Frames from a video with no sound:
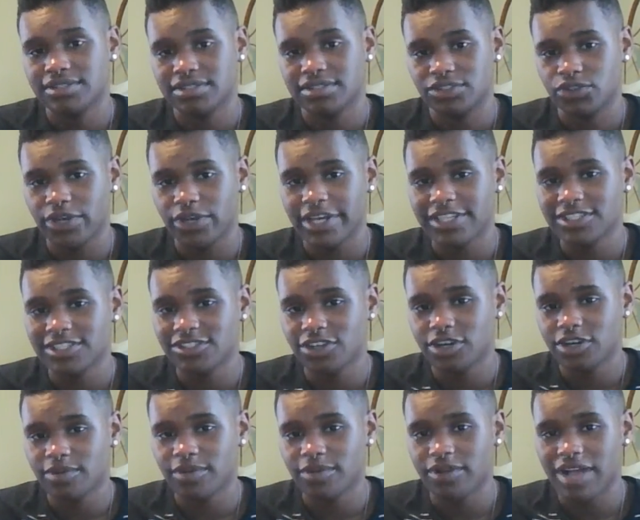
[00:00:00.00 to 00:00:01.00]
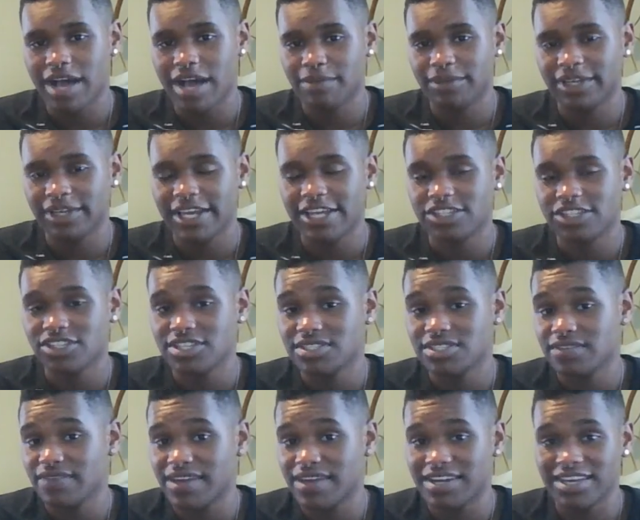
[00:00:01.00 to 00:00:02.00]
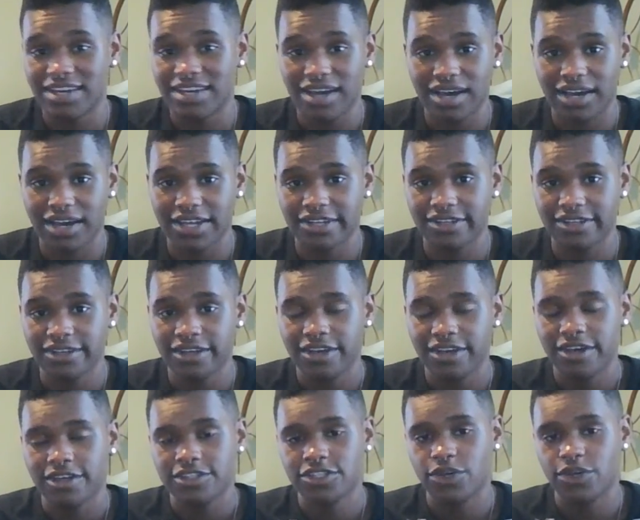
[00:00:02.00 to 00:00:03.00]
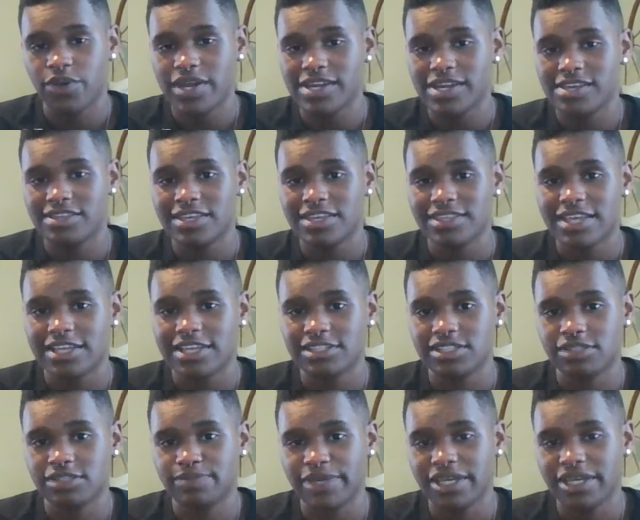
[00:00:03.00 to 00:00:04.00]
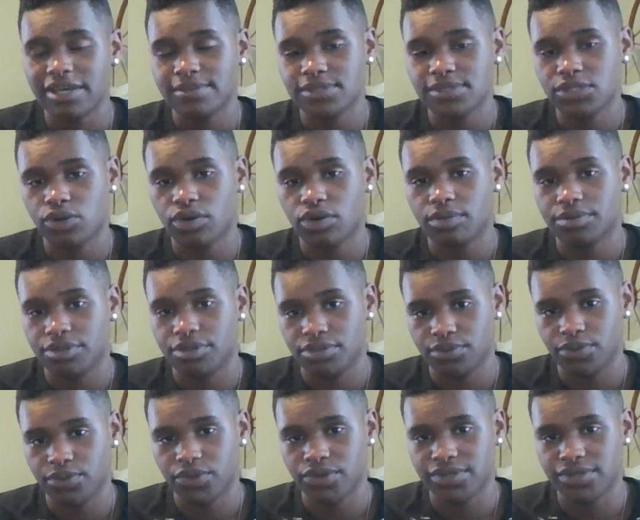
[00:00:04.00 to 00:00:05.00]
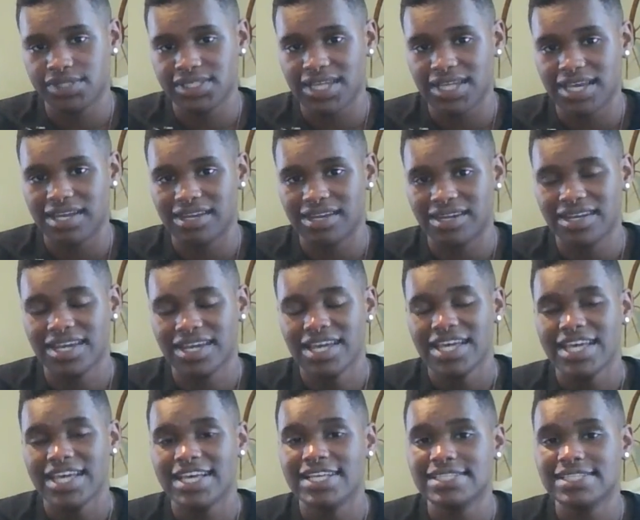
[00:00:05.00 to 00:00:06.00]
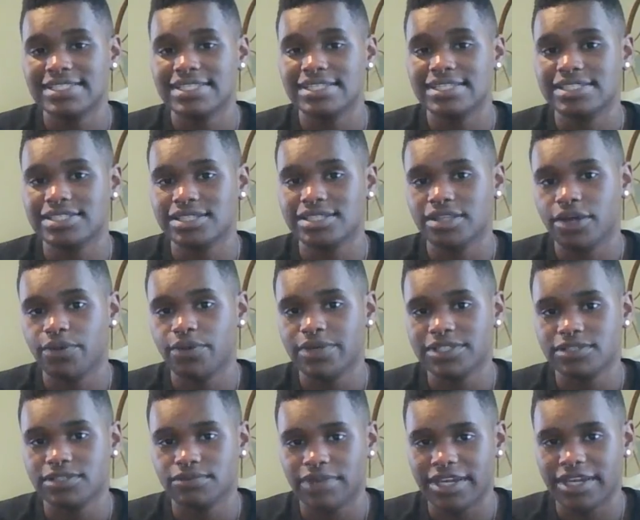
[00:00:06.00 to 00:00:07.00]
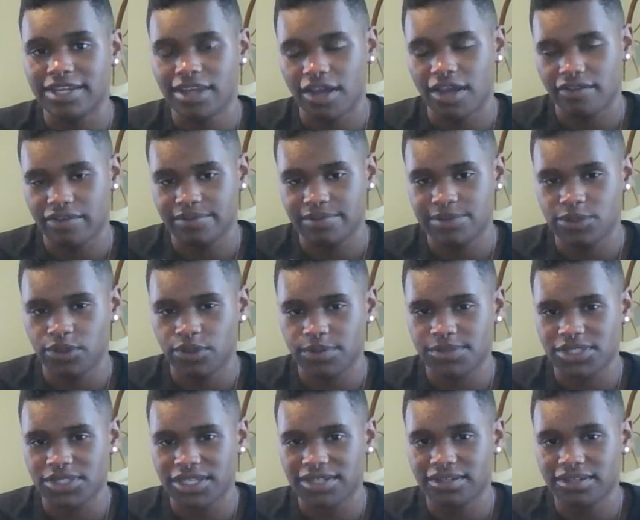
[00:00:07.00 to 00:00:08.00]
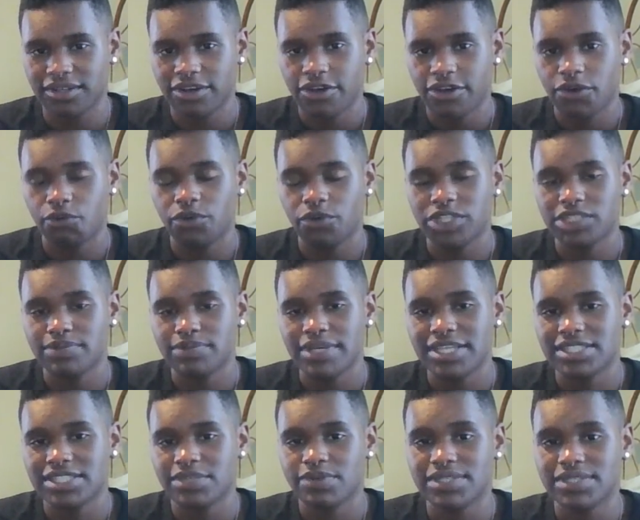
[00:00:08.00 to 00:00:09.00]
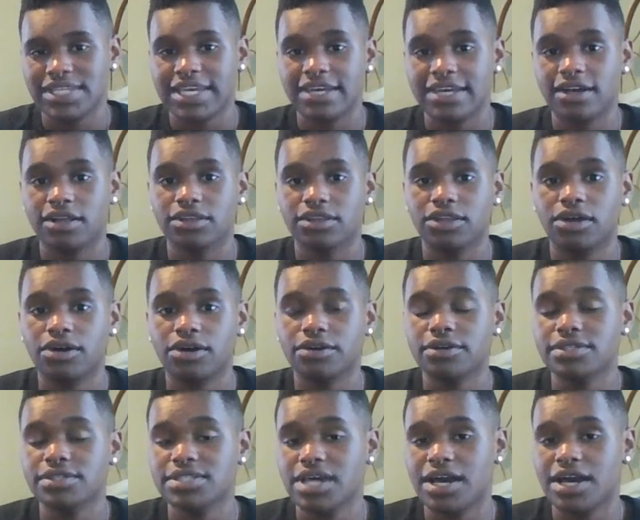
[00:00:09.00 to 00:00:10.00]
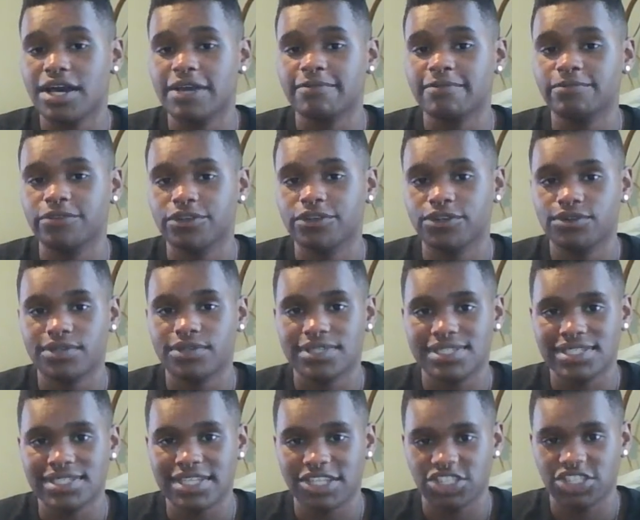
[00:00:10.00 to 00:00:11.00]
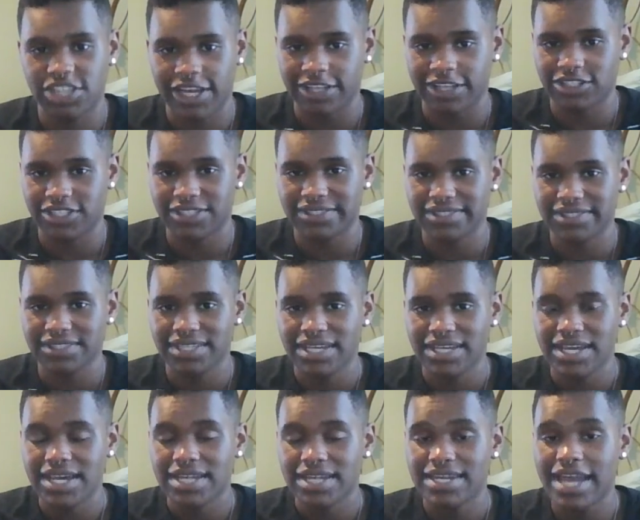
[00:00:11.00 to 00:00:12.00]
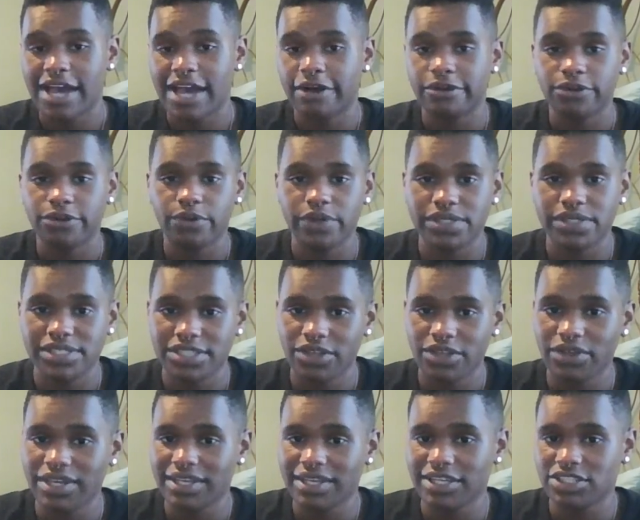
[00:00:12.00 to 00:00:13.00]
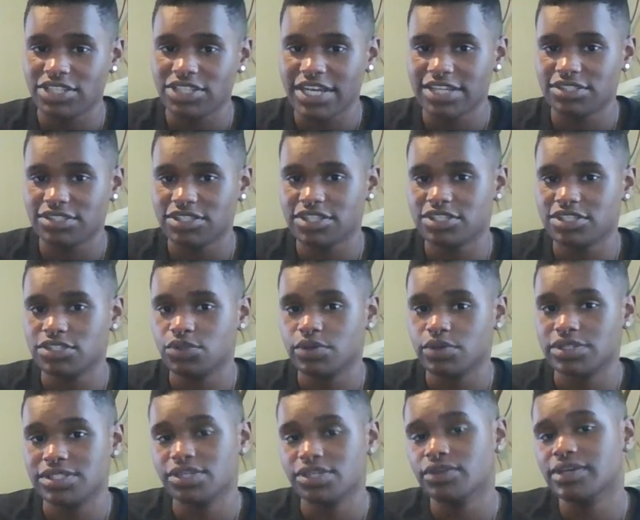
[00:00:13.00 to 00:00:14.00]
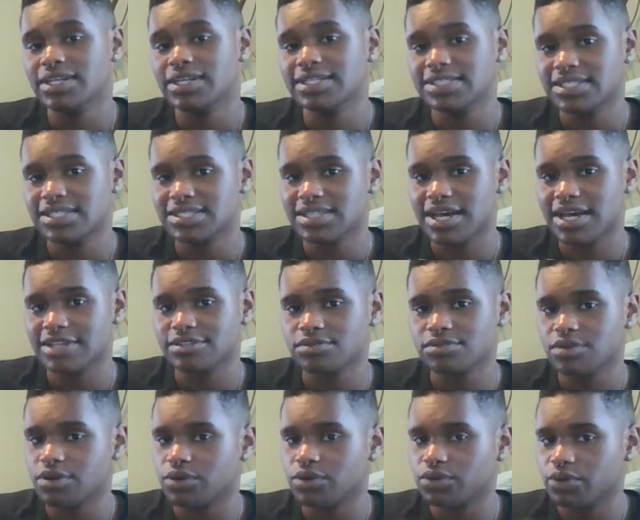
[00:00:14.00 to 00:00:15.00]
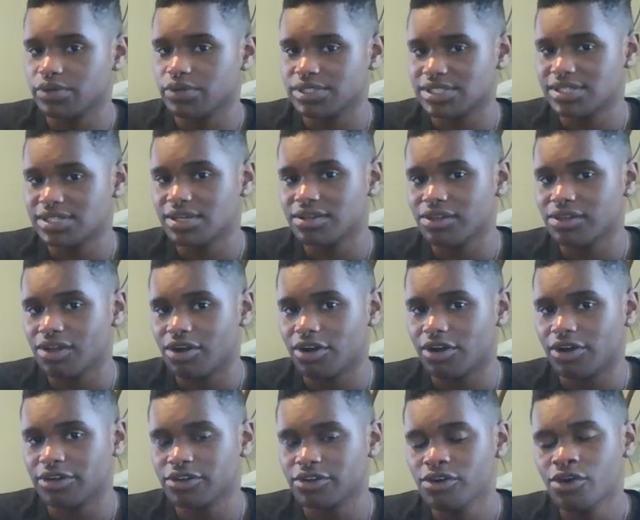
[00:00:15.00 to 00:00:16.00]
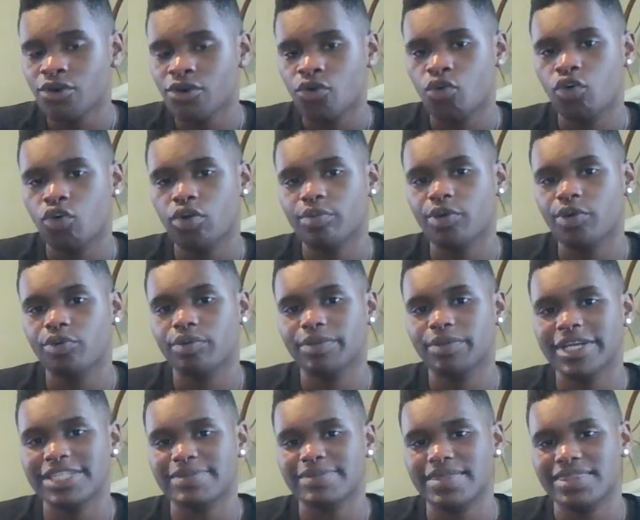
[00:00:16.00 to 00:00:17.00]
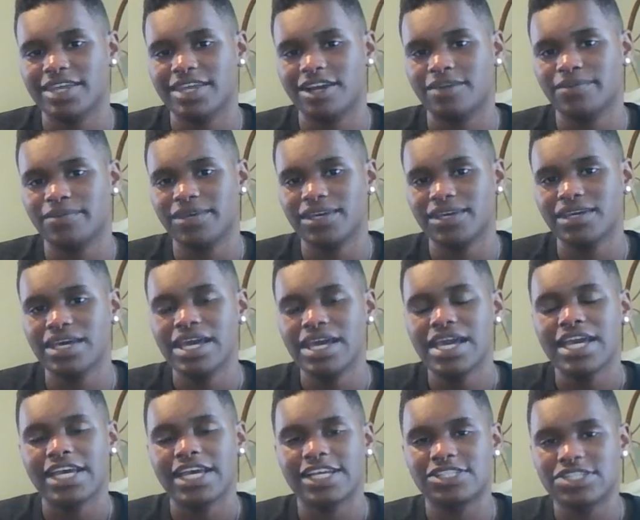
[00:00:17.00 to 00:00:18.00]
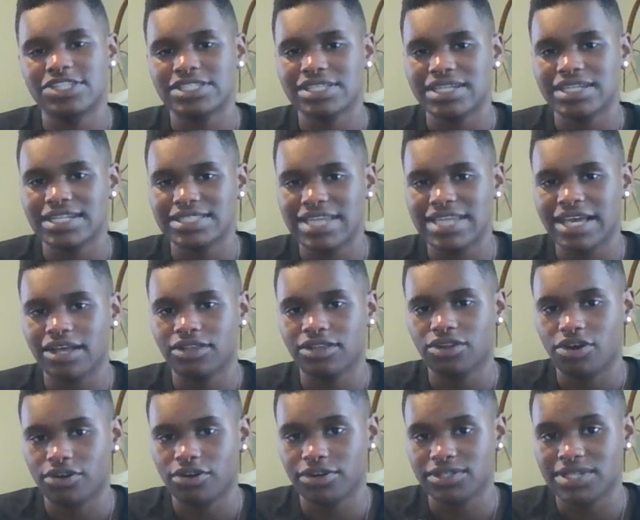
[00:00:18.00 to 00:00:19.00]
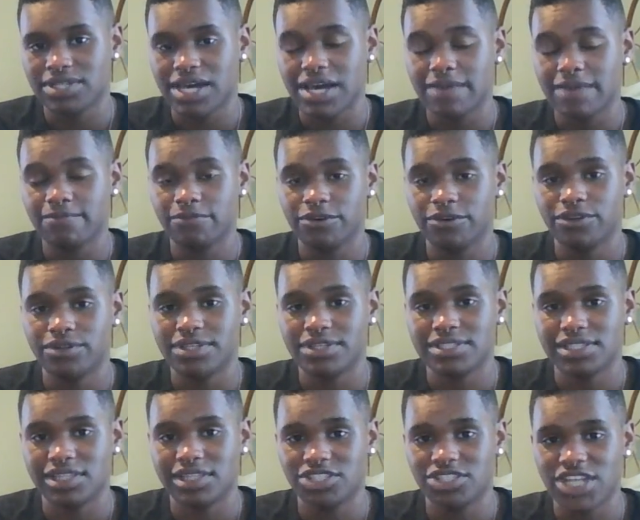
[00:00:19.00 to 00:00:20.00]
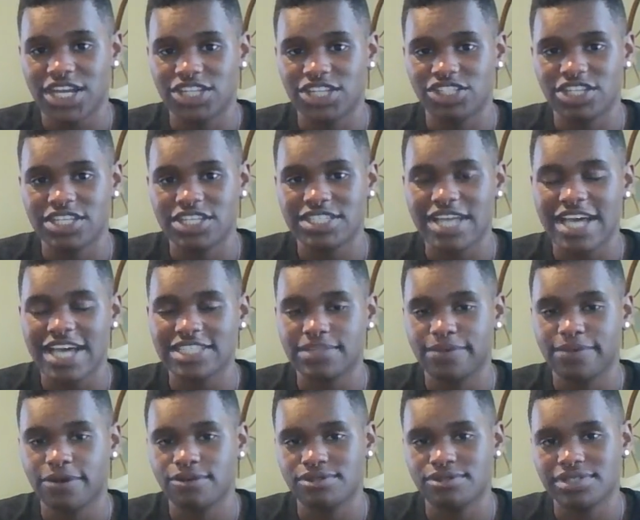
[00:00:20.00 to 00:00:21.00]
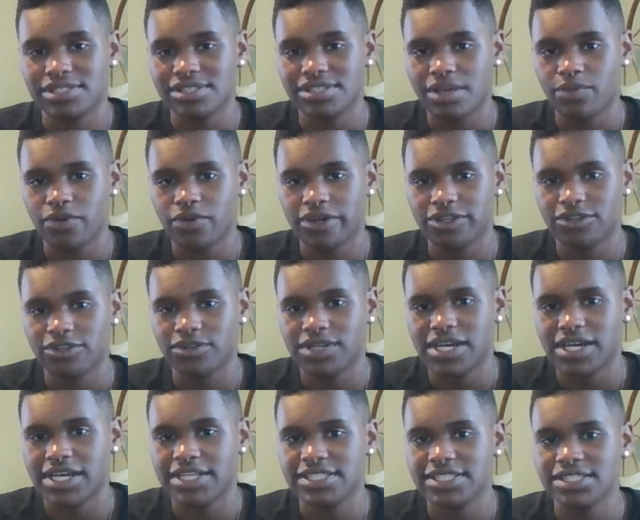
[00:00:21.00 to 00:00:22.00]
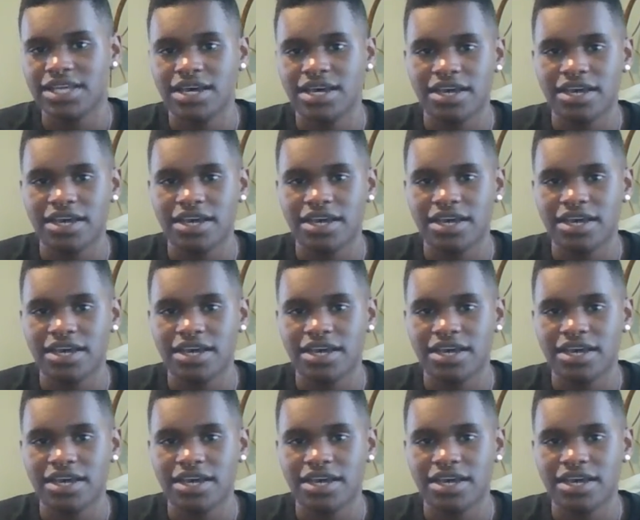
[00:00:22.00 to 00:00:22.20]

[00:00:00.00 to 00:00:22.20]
transdermal applications of any kind, so anything that's being absorbed through your skin, is the slowest rate of absorption, which means it will take a longer time for you to see changes. Now, you are still getting changes, you are still getting testosterone, you are still on hormone replacement therapy. It's just going to take a longer time for you to see the changes, as opposed to someone who does